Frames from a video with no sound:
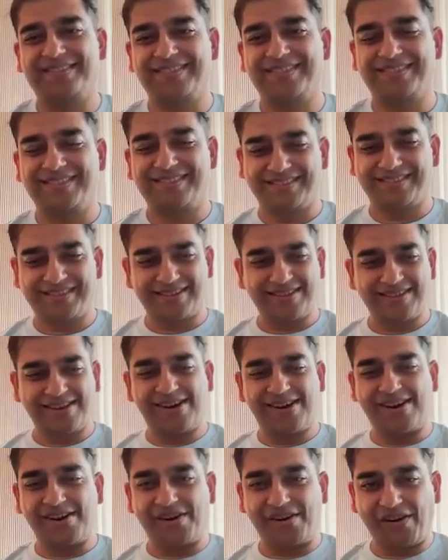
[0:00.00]

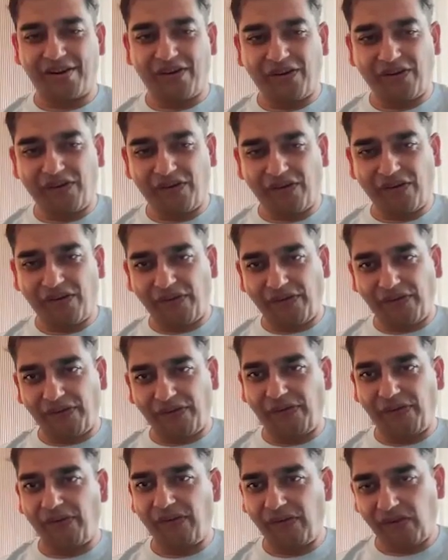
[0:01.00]

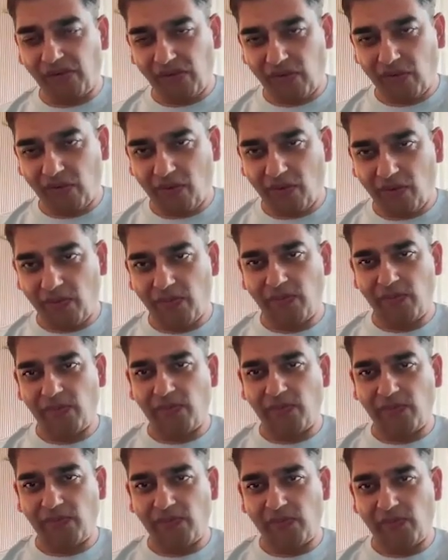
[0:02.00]

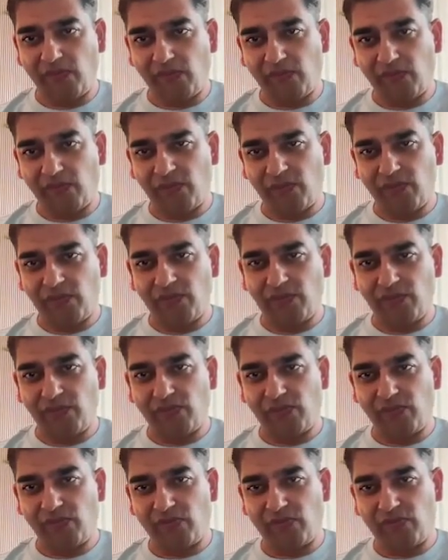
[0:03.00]

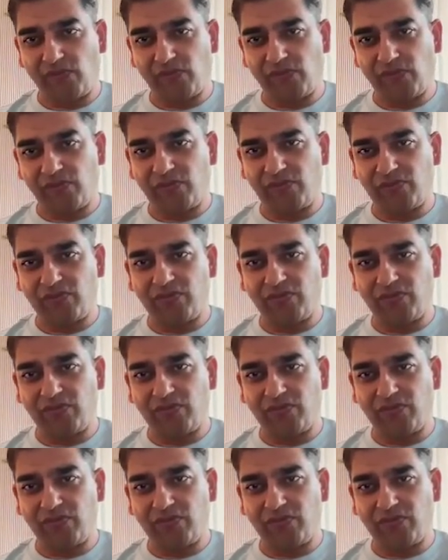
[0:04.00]
(not speaking)